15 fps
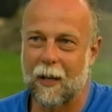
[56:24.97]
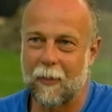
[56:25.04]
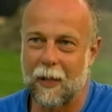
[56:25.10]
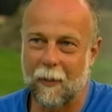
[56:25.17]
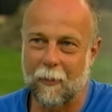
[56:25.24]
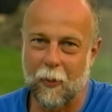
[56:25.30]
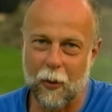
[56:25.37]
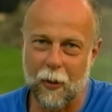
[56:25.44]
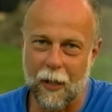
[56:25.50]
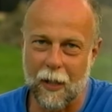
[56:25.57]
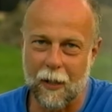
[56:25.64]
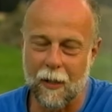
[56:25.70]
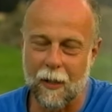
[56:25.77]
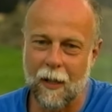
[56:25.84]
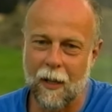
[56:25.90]
I'd be up early
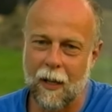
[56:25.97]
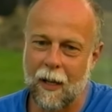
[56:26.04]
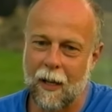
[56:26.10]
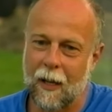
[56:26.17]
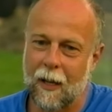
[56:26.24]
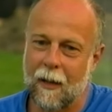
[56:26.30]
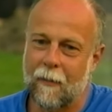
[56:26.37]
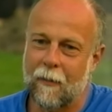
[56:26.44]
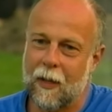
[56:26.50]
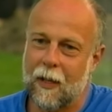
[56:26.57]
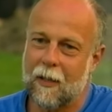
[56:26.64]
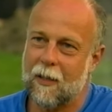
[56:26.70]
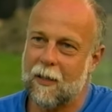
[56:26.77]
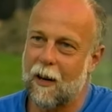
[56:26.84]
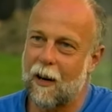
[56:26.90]
and
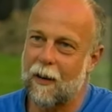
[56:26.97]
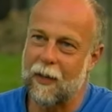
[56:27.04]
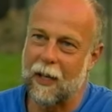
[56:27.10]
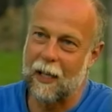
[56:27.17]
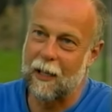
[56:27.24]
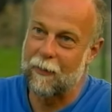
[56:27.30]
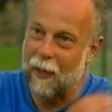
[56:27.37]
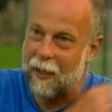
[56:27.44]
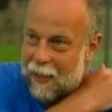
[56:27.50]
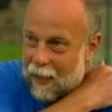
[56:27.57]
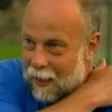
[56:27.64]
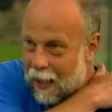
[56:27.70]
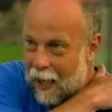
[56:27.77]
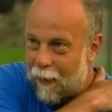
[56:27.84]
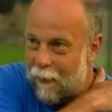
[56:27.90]
starving, and if I
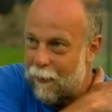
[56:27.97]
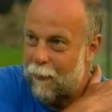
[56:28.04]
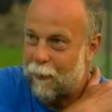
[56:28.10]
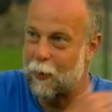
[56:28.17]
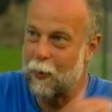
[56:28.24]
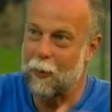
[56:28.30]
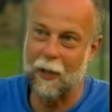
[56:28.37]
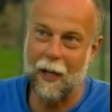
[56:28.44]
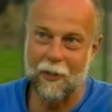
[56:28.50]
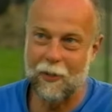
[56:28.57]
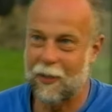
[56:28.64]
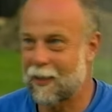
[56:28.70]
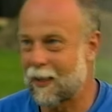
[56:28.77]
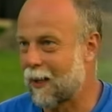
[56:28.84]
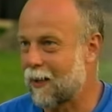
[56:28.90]
didn't have food, I'd
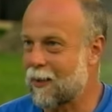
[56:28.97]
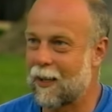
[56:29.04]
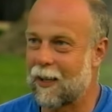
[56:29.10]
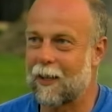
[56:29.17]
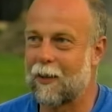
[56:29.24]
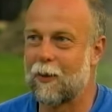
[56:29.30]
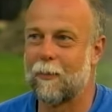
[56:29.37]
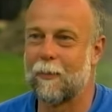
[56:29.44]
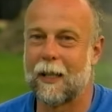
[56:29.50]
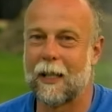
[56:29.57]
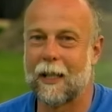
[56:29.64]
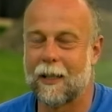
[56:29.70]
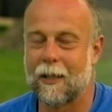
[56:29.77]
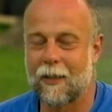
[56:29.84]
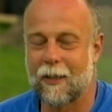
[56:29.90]
just like start going
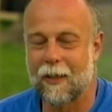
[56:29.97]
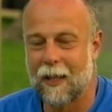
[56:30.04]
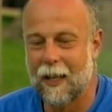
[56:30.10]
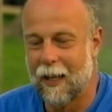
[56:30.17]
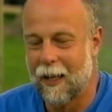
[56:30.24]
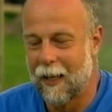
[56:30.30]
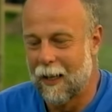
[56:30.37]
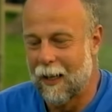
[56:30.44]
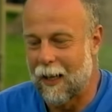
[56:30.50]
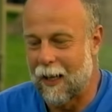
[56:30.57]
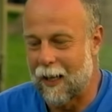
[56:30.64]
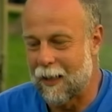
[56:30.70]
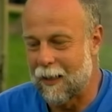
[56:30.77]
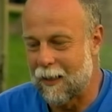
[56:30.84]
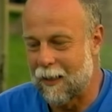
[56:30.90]
bananas.
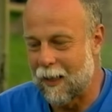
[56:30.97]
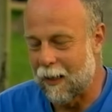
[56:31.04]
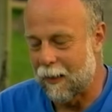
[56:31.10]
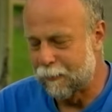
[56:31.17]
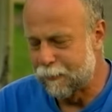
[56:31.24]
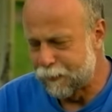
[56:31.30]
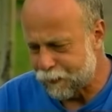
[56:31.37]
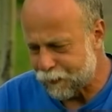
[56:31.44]
And